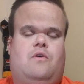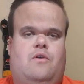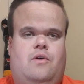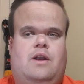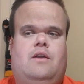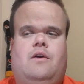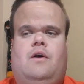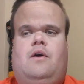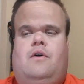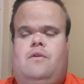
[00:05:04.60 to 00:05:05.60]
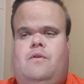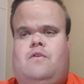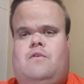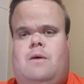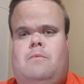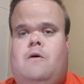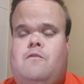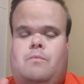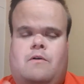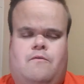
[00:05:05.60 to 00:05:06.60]
So credit to the scrum
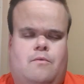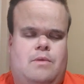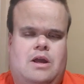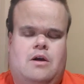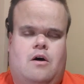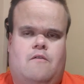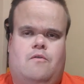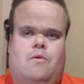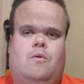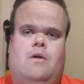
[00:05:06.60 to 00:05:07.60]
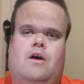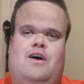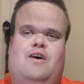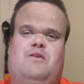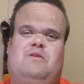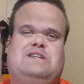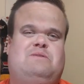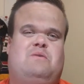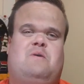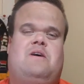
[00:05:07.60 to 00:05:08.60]
halves. But for me, overall,
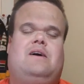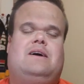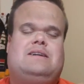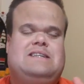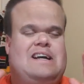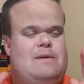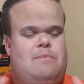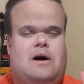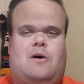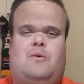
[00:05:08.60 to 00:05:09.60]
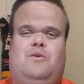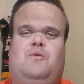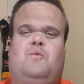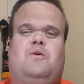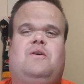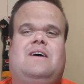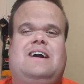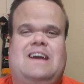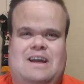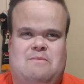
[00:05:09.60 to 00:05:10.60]
Richie Mwanga, take a bow. You were a
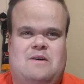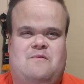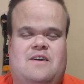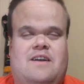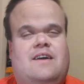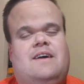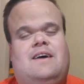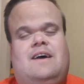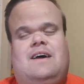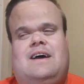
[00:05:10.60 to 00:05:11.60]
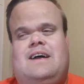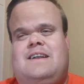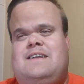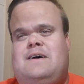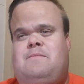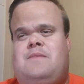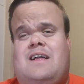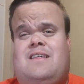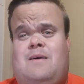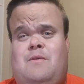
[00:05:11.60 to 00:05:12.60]
king, my friend. And
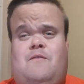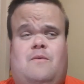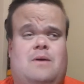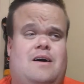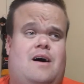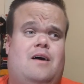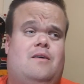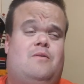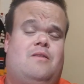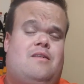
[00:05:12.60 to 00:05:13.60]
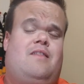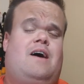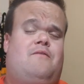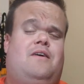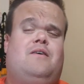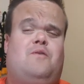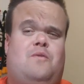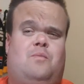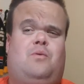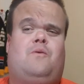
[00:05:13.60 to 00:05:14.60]
that's coming from a guy, South African, who
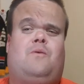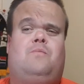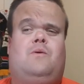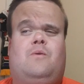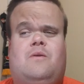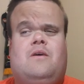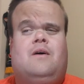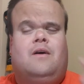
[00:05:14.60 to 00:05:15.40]
supports the Blues.